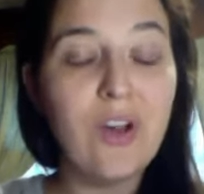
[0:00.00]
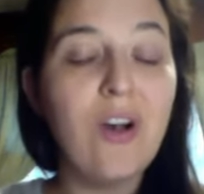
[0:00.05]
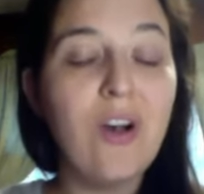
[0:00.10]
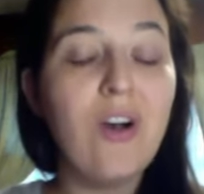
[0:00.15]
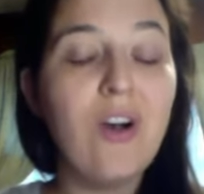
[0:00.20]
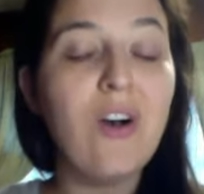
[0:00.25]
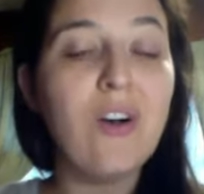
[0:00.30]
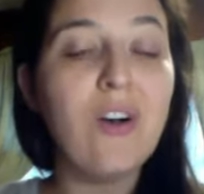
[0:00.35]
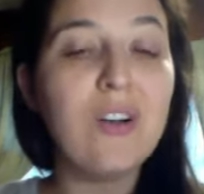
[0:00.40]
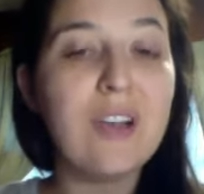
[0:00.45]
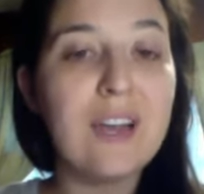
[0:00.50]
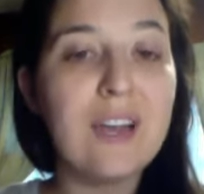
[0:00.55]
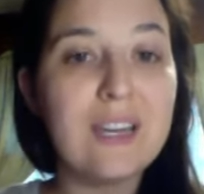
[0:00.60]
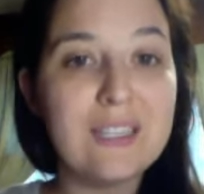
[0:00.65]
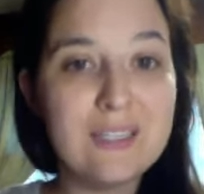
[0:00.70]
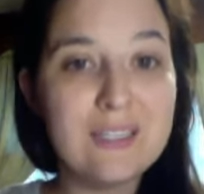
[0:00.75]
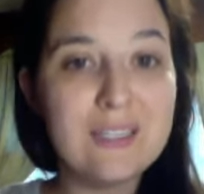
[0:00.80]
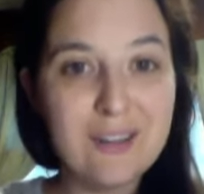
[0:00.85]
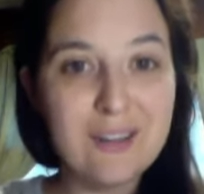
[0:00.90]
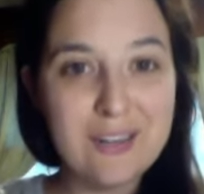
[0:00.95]
all
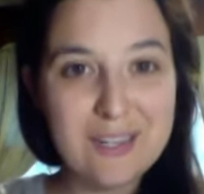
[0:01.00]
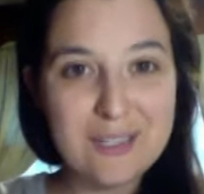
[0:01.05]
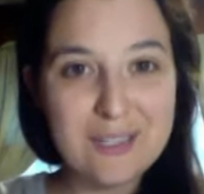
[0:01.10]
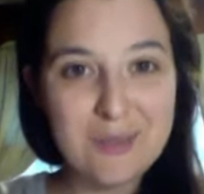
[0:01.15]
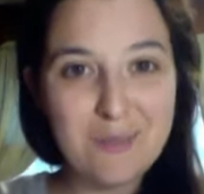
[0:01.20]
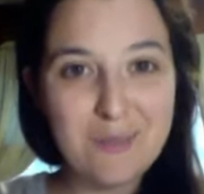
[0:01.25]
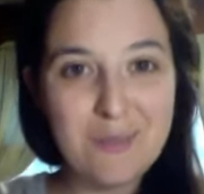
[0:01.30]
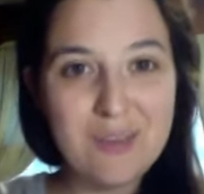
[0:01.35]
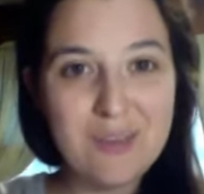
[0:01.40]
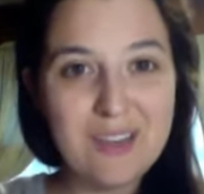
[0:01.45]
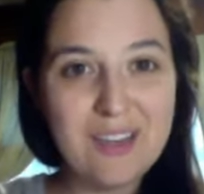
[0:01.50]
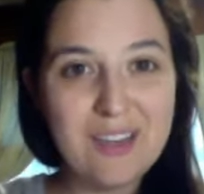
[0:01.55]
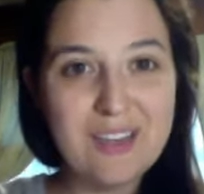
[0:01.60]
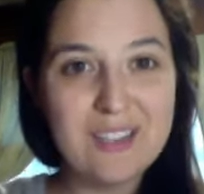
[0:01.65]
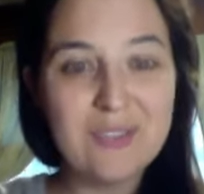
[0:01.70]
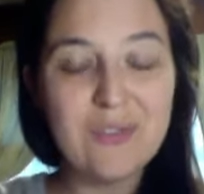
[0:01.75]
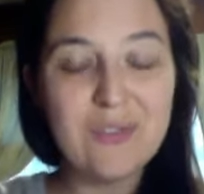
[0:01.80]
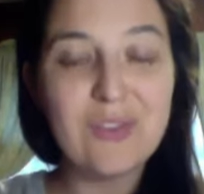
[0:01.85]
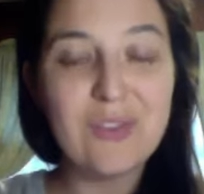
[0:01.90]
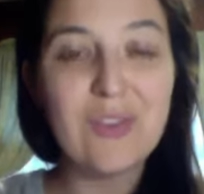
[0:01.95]
guides, guardians, and
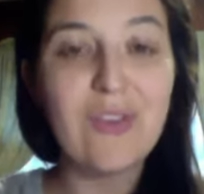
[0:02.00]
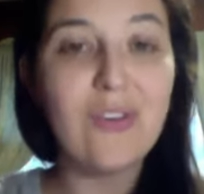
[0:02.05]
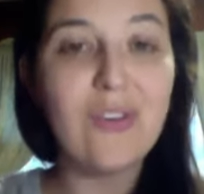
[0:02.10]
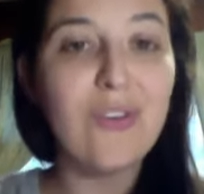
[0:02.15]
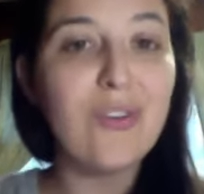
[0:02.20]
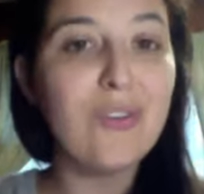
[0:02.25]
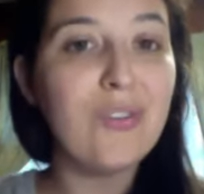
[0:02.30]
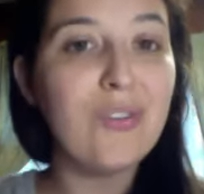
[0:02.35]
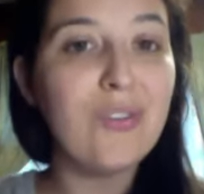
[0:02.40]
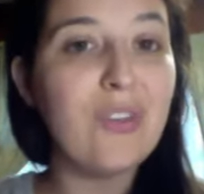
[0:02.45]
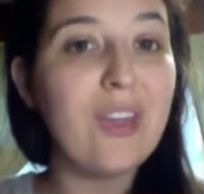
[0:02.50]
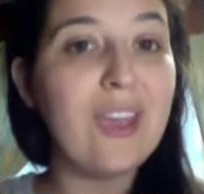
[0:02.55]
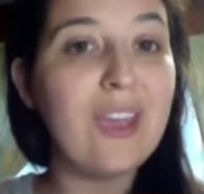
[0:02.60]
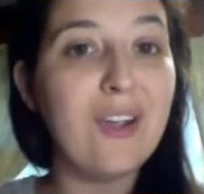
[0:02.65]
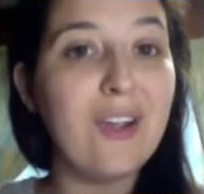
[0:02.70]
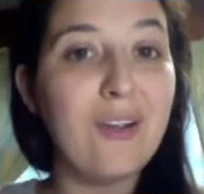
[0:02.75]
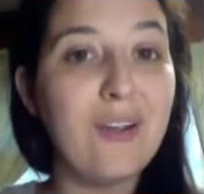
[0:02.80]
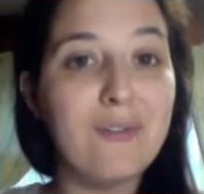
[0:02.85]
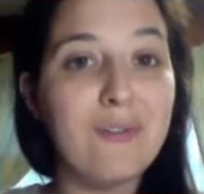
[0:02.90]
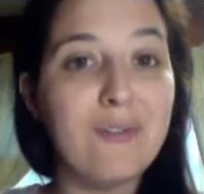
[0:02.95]
beings, for the earth,
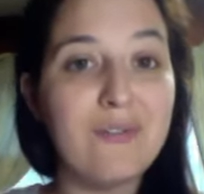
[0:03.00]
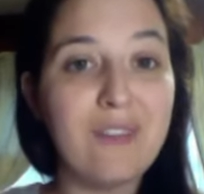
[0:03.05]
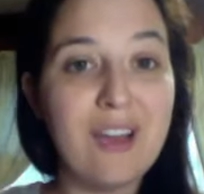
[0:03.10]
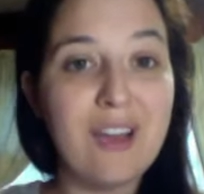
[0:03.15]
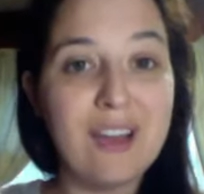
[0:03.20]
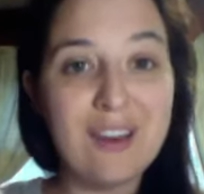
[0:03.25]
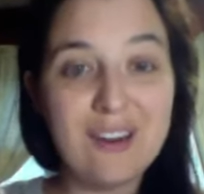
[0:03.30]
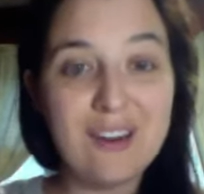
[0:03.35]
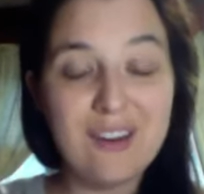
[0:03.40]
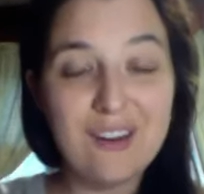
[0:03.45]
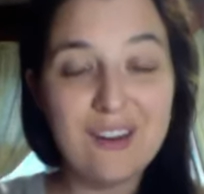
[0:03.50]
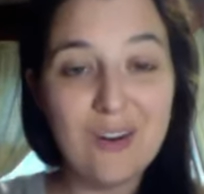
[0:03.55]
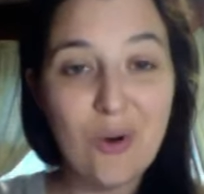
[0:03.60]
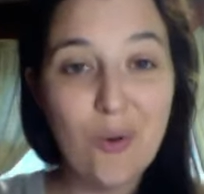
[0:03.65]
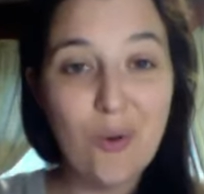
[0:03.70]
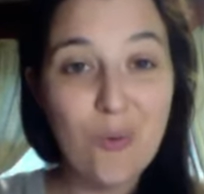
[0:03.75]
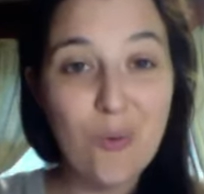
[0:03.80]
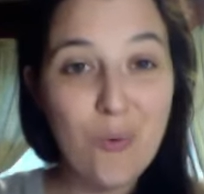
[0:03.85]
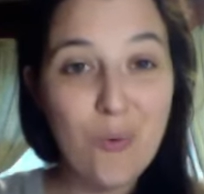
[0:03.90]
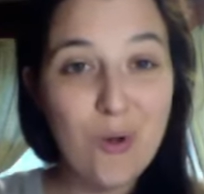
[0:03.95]
air, fire,
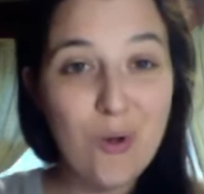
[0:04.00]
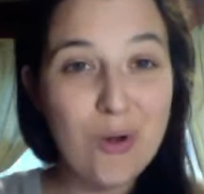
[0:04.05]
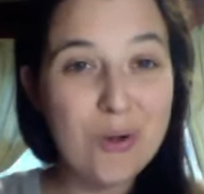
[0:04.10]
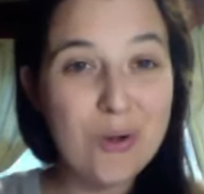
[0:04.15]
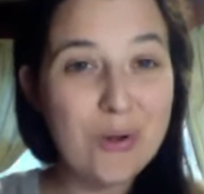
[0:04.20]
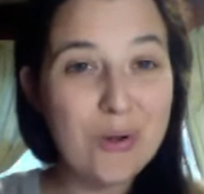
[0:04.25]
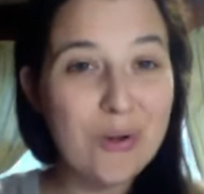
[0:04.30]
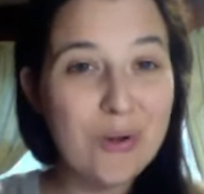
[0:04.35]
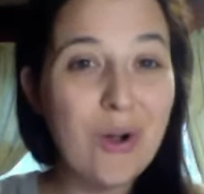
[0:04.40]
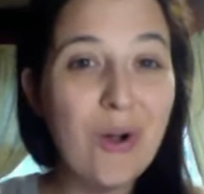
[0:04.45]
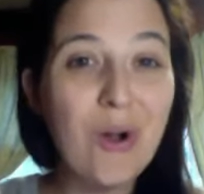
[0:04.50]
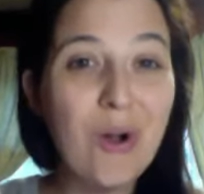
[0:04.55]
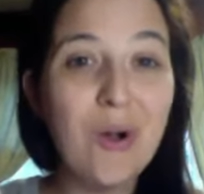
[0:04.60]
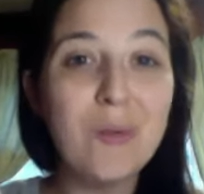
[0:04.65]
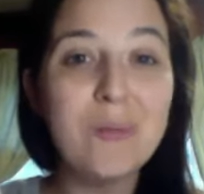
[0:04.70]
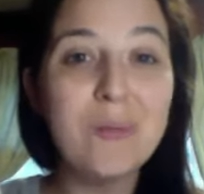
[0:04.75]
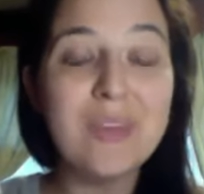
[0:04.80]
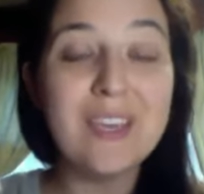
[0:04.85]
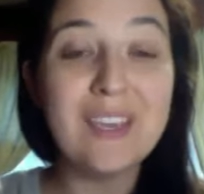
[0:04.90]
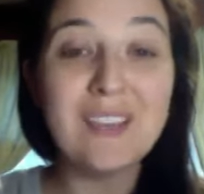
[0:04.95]
water, all
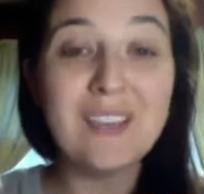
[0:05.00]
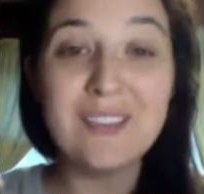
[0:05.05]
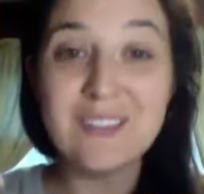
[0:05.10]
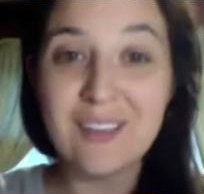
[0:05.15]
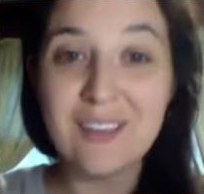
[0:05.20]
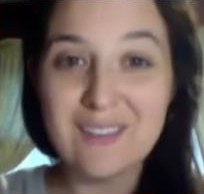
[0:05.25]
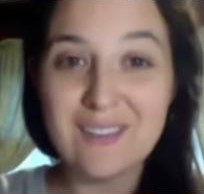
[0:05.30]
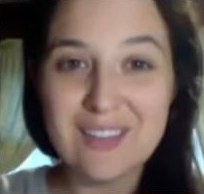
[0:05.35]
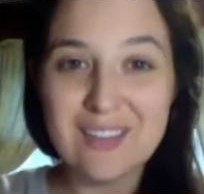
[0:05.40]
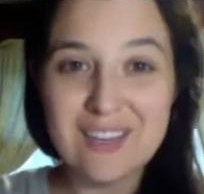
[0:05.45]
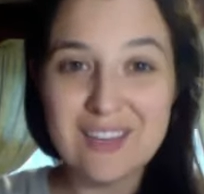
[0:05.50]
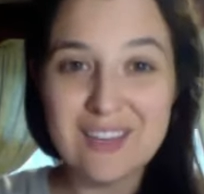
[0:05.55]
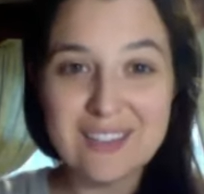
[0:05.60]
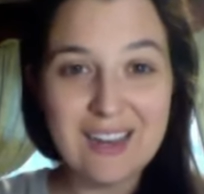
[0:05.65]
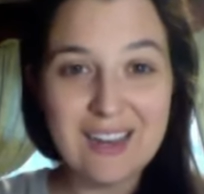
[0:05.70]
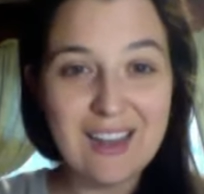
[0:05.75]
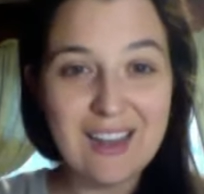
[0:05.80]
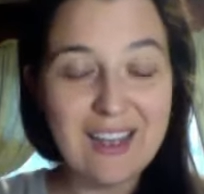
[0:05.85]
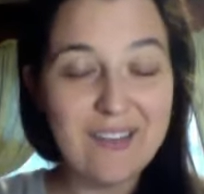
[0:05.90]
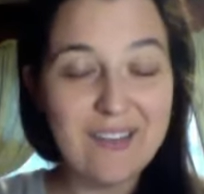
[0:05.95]
beings of these
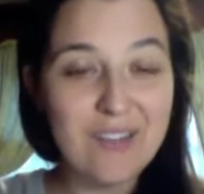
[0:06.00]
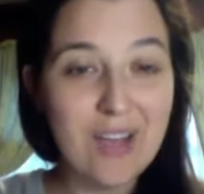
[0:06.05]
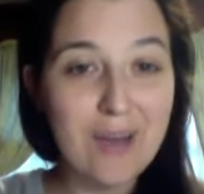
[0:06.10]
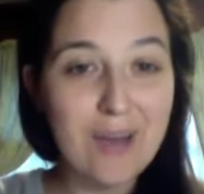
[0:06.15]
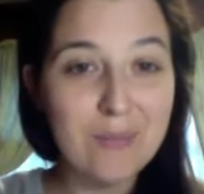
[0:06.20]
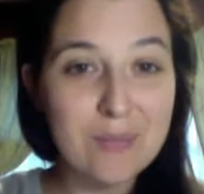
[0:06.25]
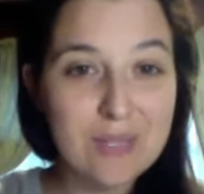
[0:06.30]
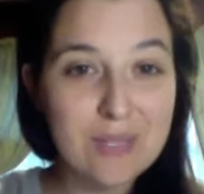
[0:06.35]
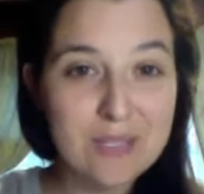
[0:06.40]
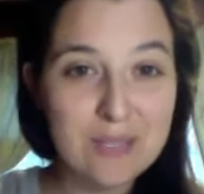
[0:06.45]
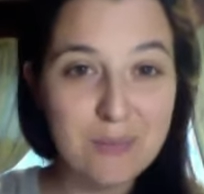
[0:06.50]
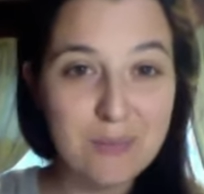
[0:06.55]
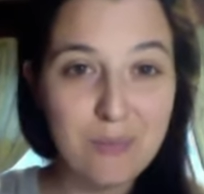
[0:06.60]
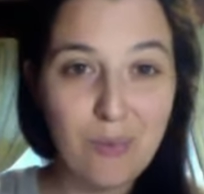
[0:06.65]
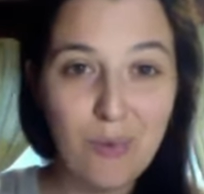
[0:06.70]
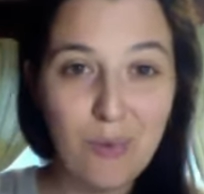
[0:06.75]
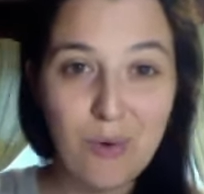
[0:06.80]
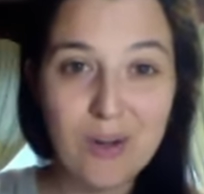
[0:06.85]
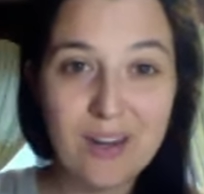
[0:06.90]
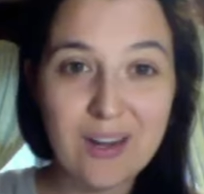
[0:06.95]
that have come to
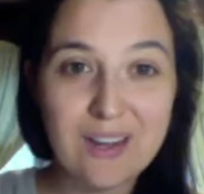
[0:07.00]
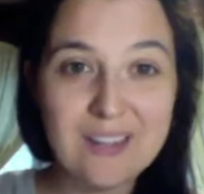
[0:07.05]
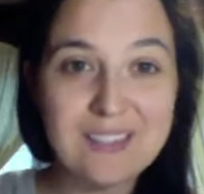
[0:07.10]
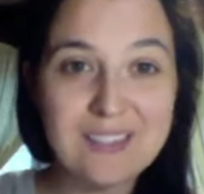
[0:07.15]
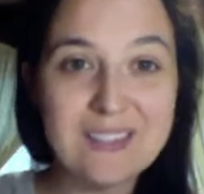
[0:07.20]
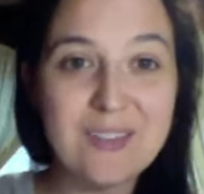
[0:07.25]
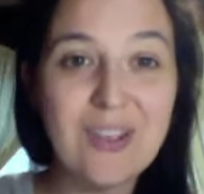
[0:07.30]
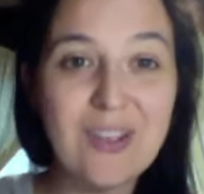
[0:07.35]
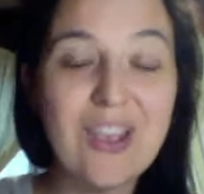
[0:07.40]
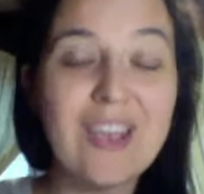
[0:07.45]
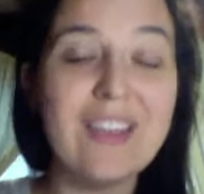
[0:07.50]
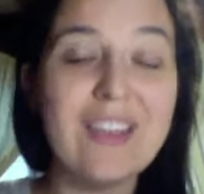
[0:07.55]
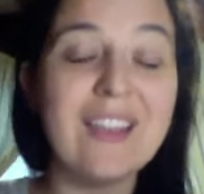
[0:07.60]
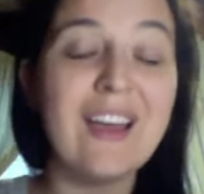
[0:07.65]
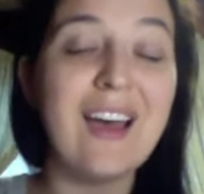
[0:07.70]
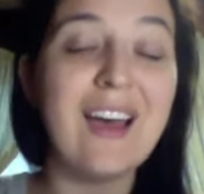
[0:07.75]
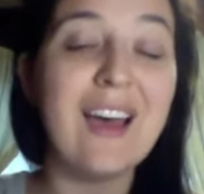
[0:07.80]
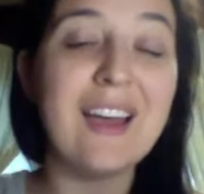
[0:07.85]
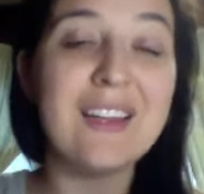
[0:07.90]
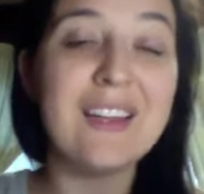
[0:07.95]
support us in the
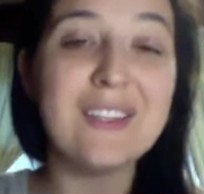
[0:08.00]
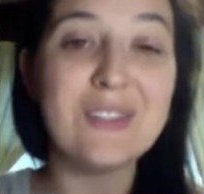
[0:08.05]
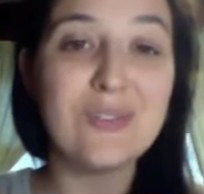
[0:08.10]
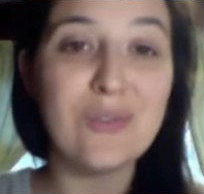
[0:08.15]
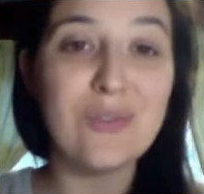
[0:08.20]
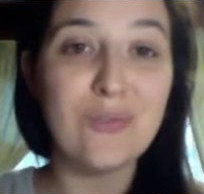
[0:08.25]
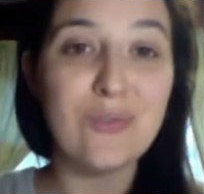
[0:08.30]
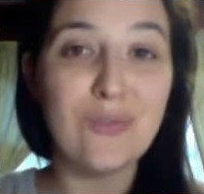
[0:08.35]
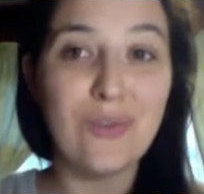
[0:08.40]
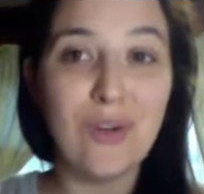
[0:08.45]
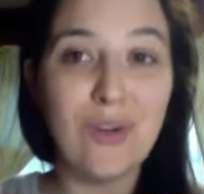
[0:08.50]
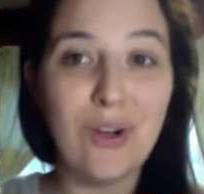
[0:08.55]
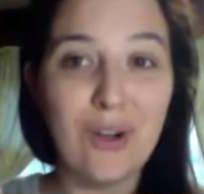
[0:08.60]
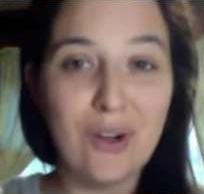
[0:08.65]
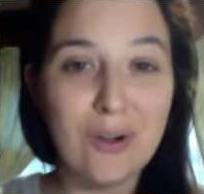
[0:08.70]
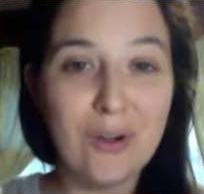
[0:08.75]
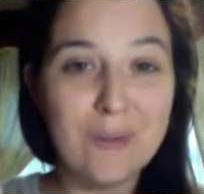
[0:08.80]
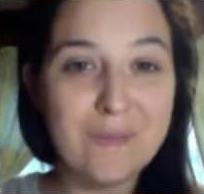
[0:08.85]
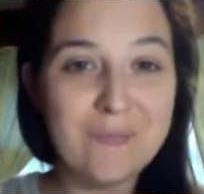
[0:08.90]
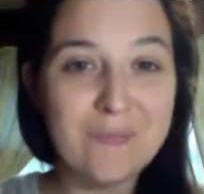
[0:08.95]
highest good for all.